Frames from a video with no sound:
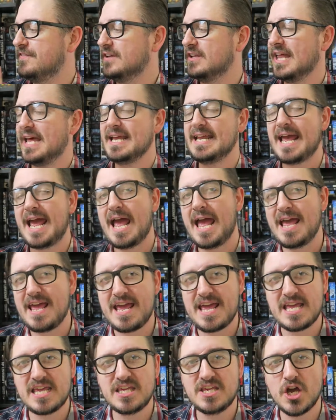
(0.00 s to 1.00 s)
feel like
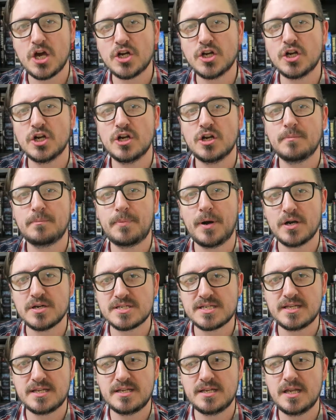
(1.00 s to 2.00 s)
a younger
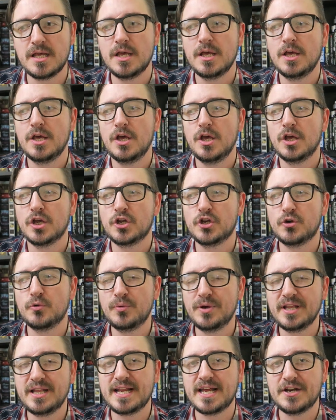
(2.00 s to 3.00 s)
person could
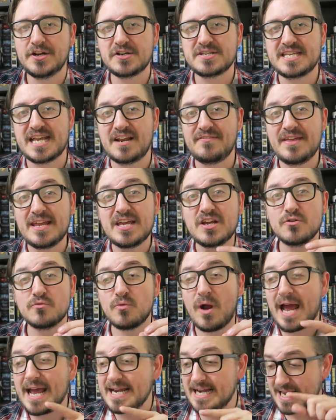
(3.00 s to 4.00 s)
really understand. If they can
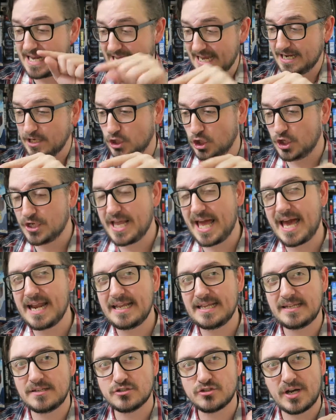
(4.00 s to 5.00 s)
write and kind of look at
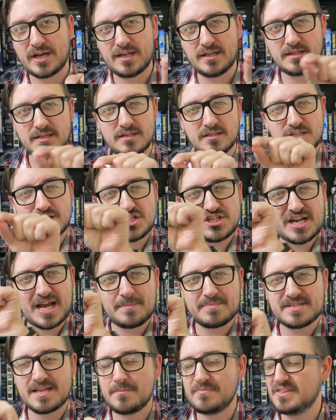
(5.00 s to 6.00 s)
it and try to
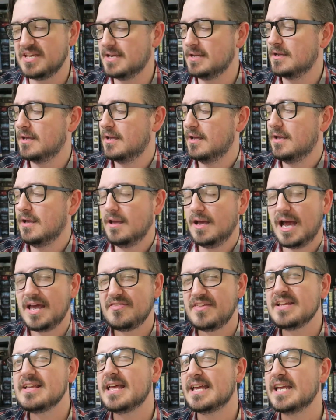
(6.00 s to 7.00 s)
shape something, I
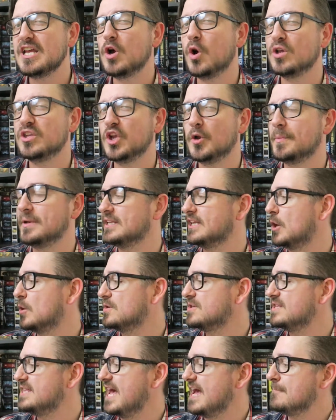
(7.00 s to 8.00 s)
think I can go a little bit
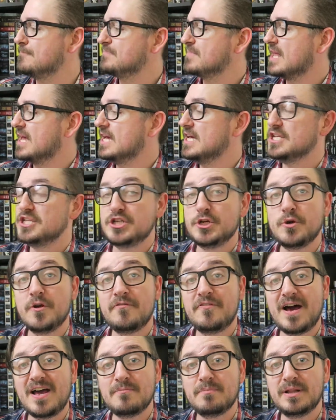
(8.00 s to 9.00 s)
lower than that. 2 to
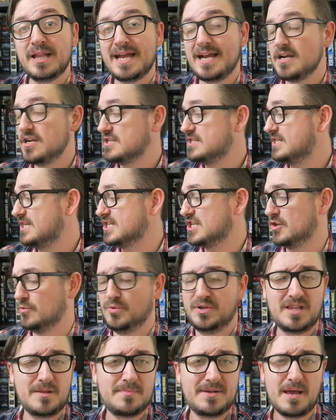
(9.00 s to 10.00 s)
5 players, this could
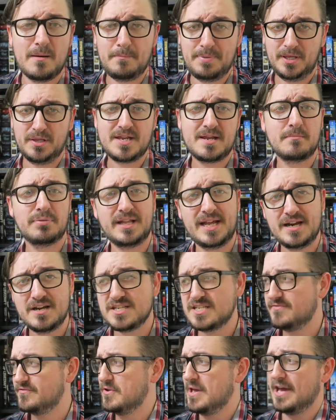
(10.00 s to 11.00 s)
really be a billion
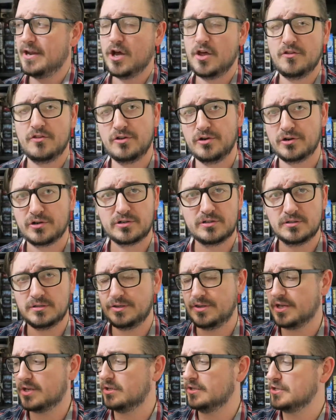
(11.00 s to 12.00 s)
players if you had all
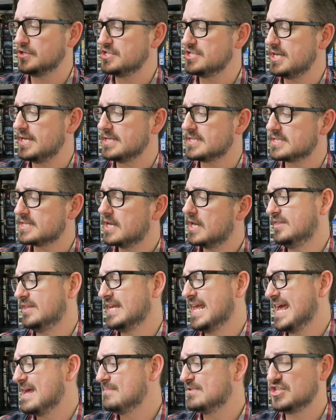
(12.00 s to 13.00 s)
the clear sheets. The
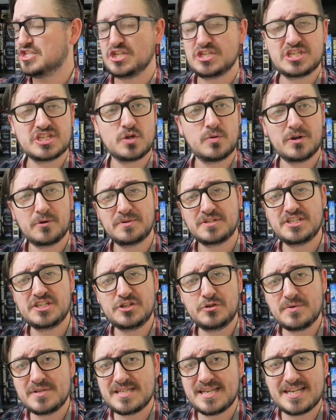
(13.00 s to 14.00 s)
game is just as quick with
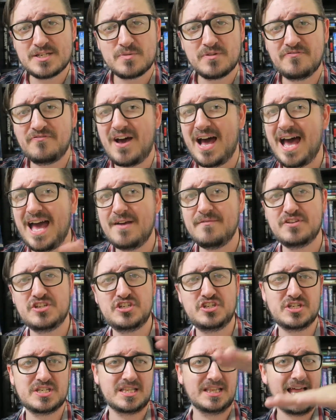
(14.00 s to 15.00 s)
2 as it is with 5.
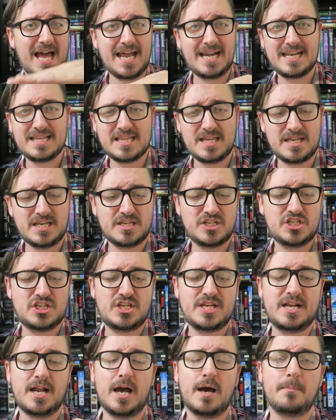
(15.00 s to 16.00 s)
It's just lining the
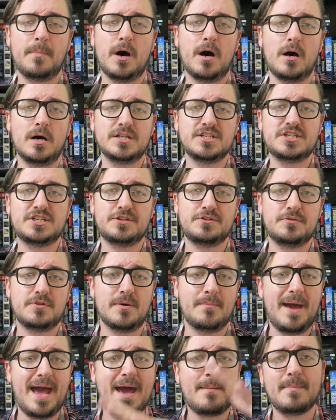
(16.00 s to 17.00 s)
sheet up onto
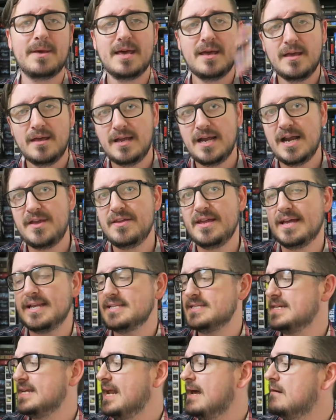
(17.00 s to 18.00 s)
the map and then kind
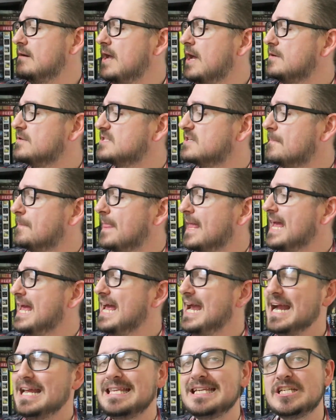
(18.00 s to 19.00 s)
of seeing how it goes.
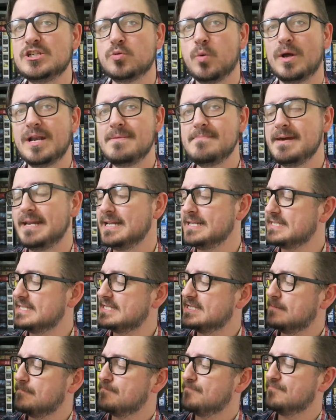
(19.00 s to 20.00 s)
And then 20
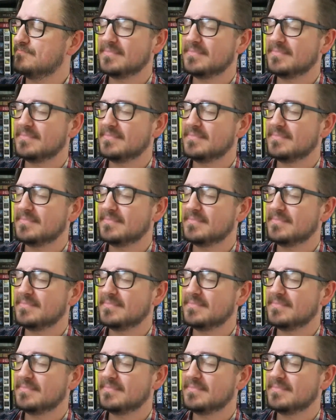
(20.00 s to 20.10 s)
minutes.